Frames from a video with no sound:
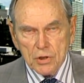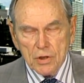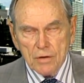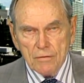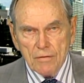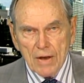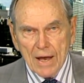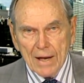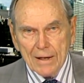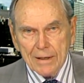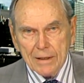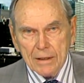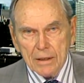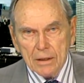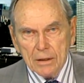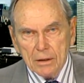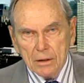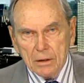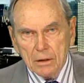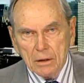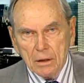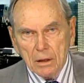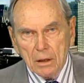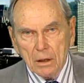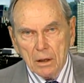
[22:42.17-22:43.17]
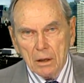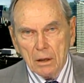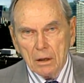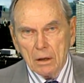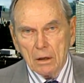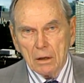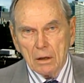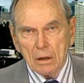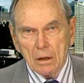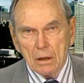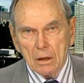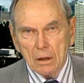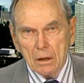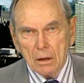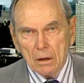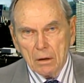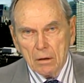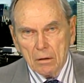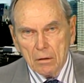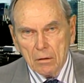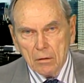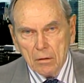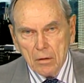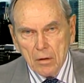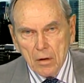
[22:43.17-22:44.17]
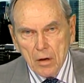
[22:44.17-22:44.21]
the Vatican uh,